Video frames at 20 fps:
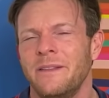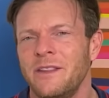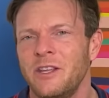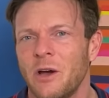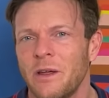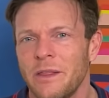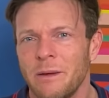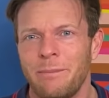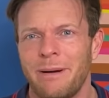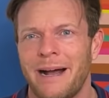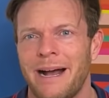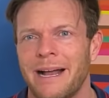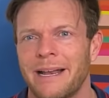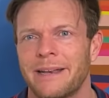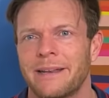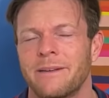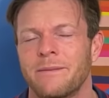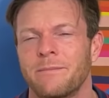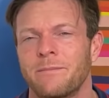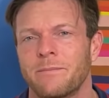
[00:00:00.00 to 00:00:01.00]
The other
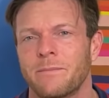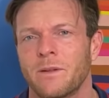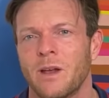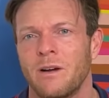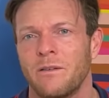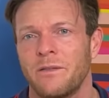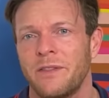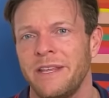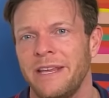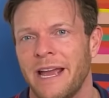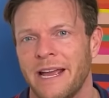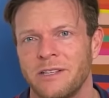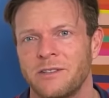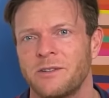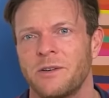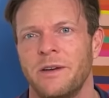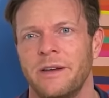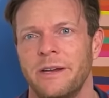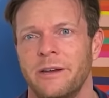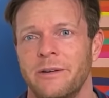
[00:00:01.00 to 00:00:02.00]
part of the
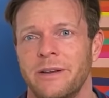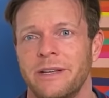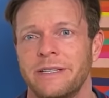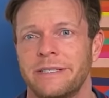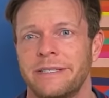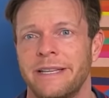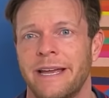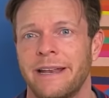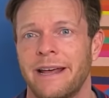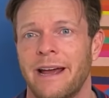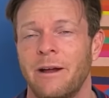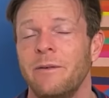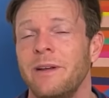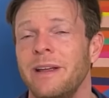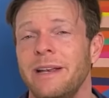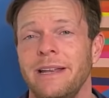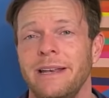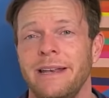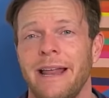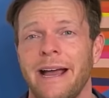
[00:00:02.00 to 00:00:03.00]
answer here is that I
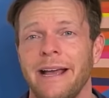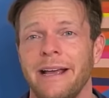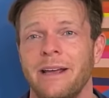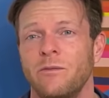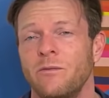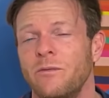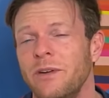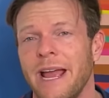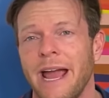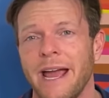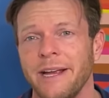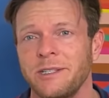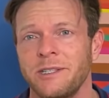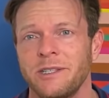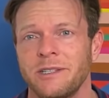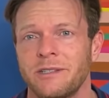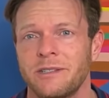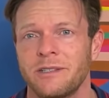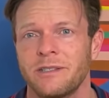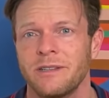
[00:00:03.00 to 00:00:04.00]
really like
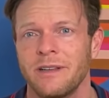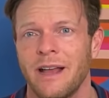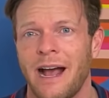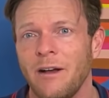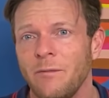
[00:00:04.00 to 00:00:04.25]
reactions.